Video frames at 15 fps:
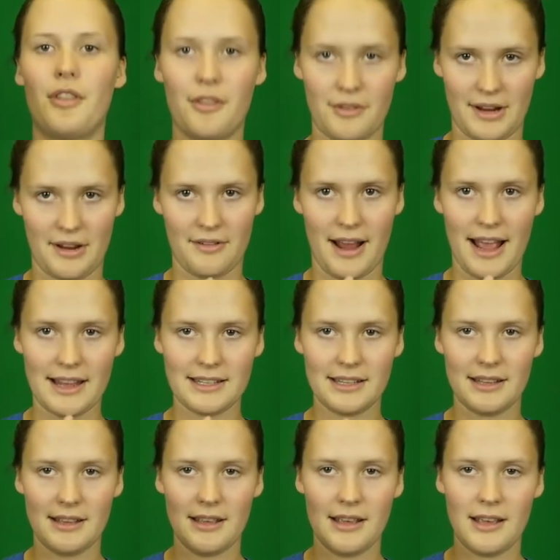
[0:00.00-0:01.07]
3, right?
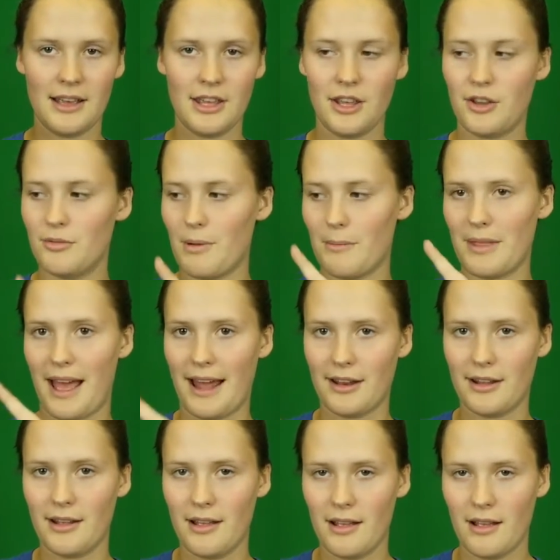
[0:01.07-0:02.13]
You can remember that.
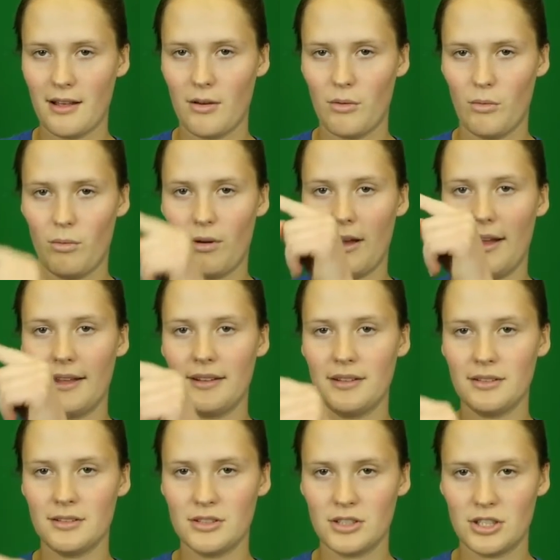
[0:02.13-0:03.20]

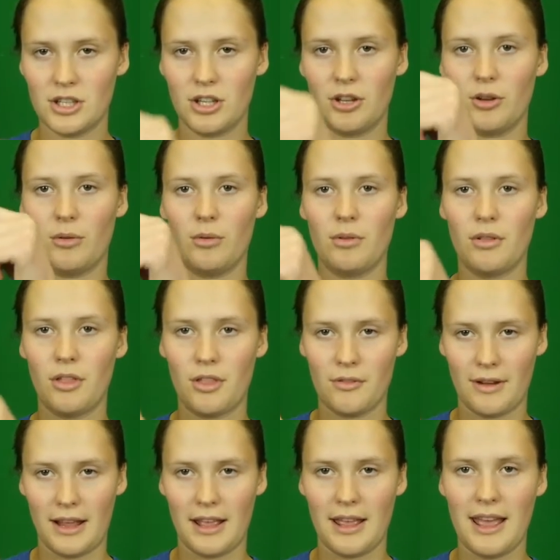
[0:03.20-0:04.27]
1, 2,
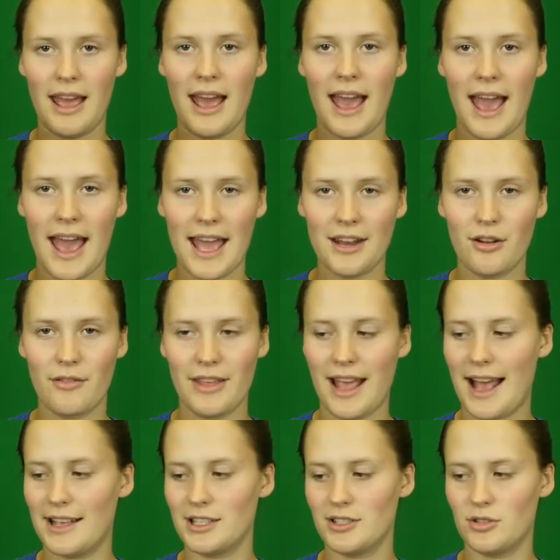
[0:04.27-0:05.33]
3. N only
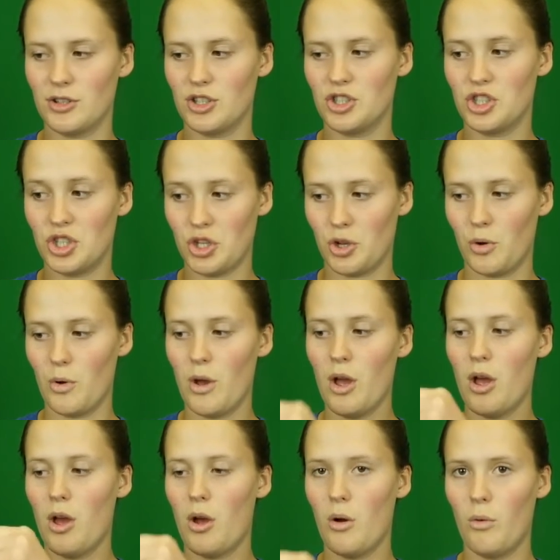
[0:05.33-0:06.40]
has 2.
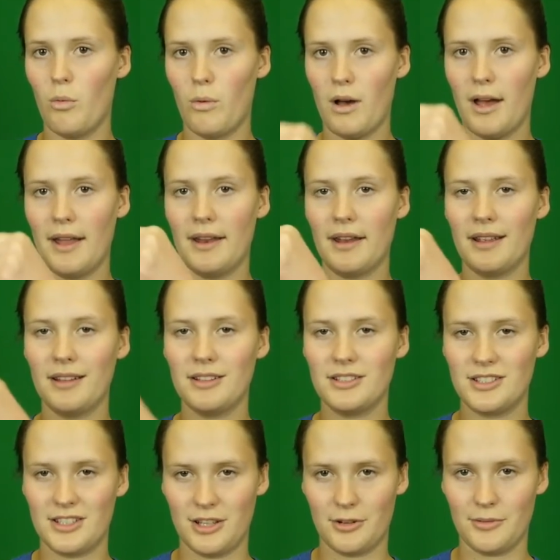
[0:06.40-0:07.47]
1,
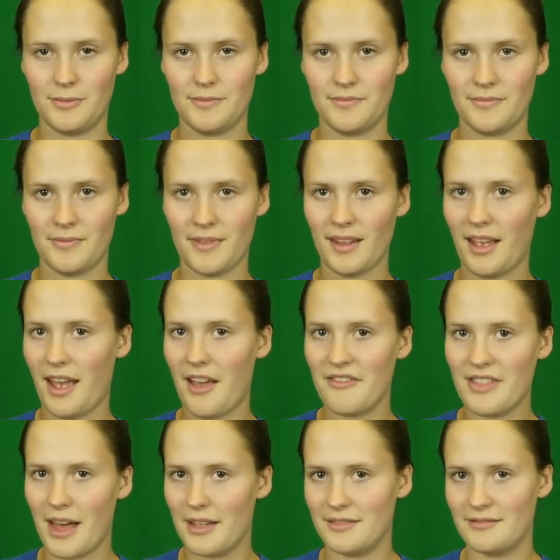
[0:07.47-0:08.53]
2. If
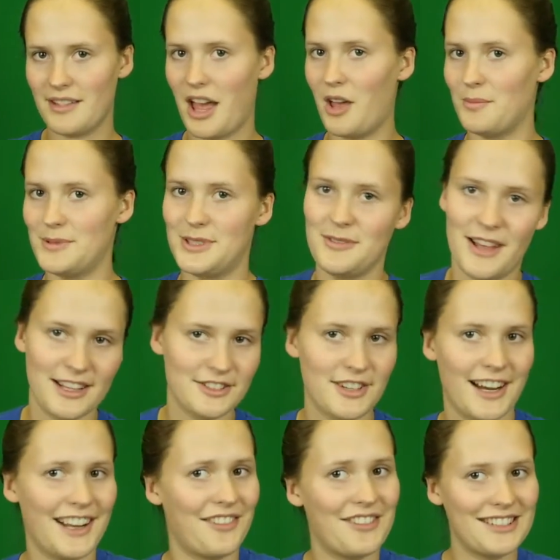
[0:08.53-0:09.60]
that helps you, that's
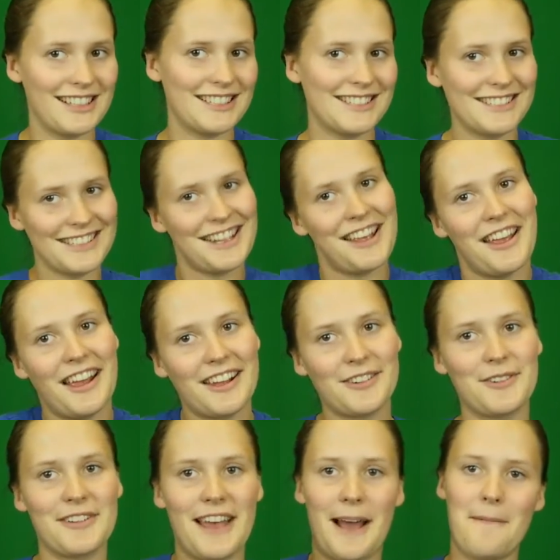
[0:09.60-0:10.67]
great. If it doesn't,
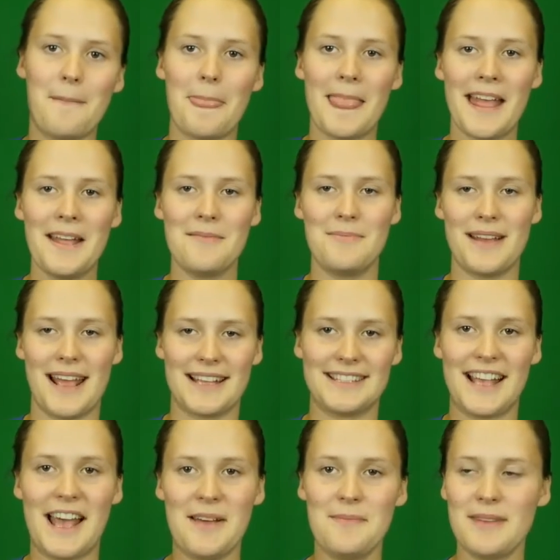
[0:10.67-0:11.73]
ignore that. But yes,
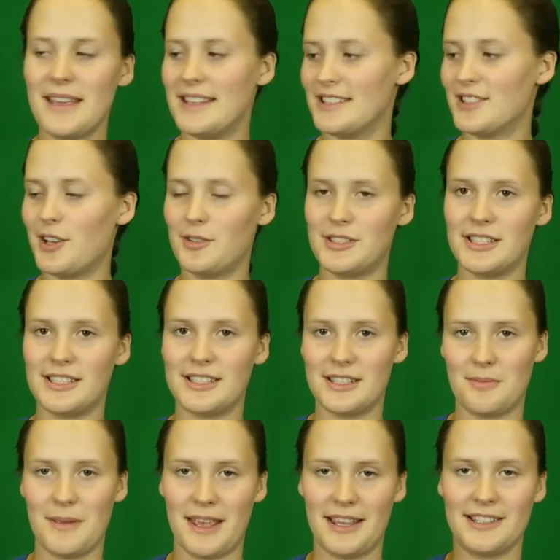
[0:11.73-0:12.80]
M is closest to
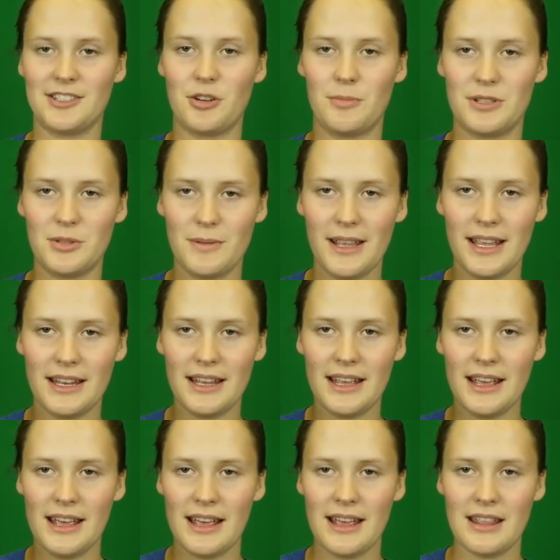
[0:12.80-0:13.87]
the pinky. So between
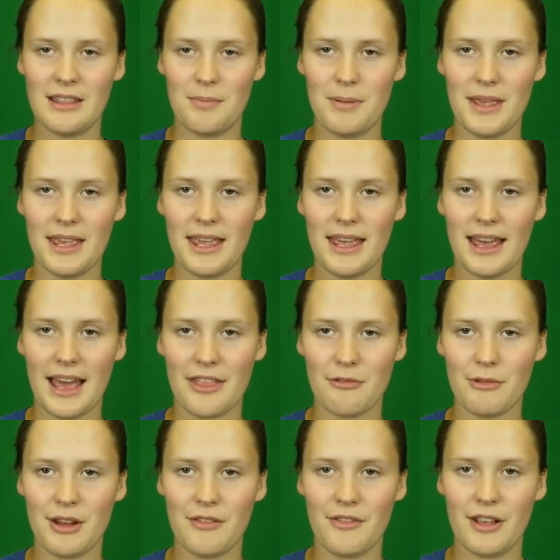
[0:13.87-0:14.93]
the pinky and the
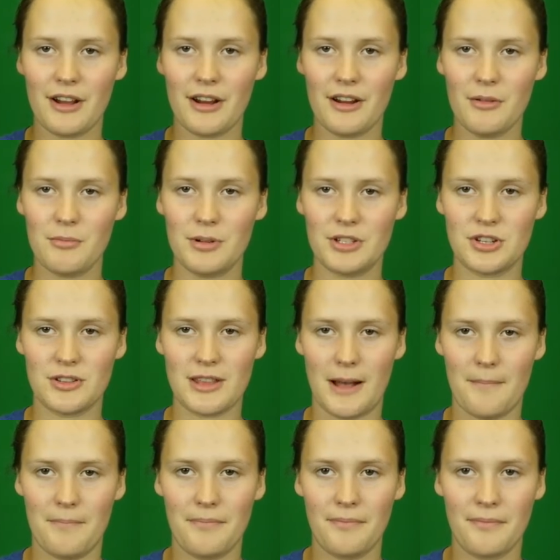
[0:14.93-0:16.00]
ring finger, put your
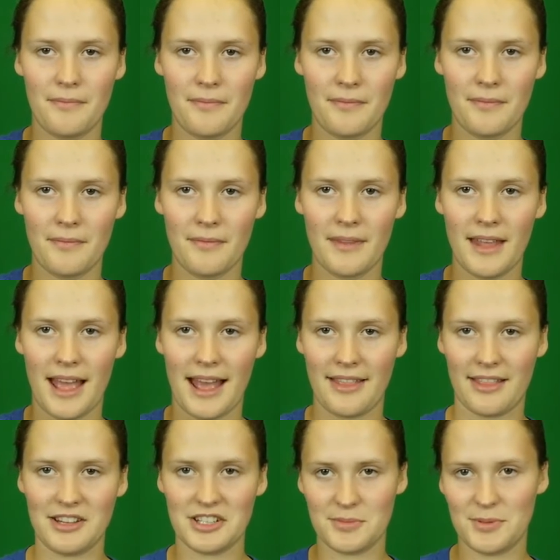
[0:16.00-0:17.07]
thumb.
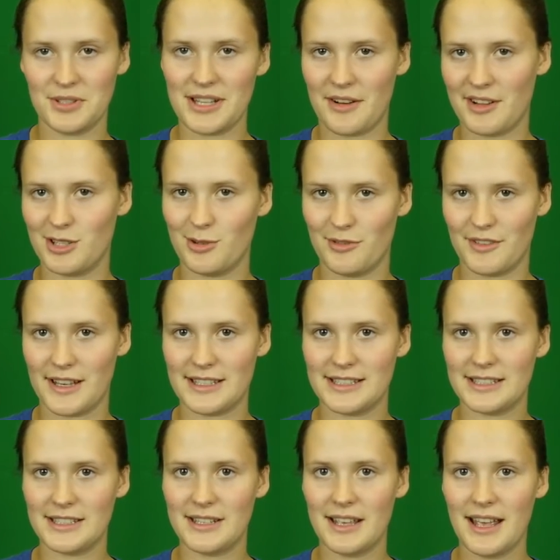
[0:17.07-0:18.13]
And then just pull it down into a
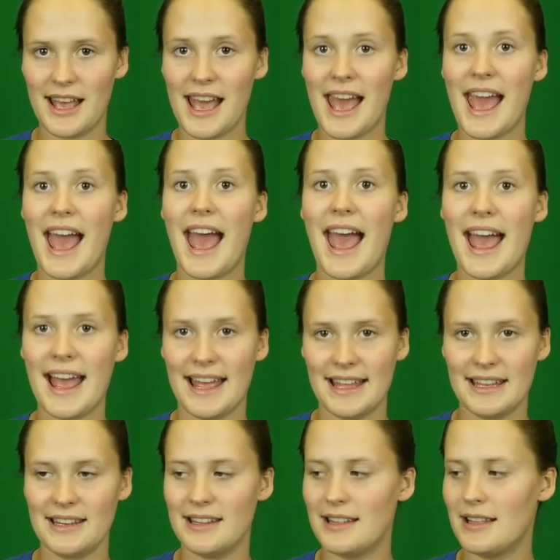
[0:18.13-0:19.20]
fist.
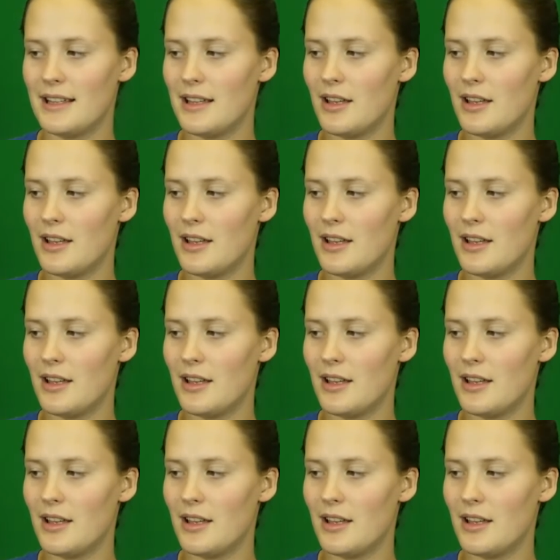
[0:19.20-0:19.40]
N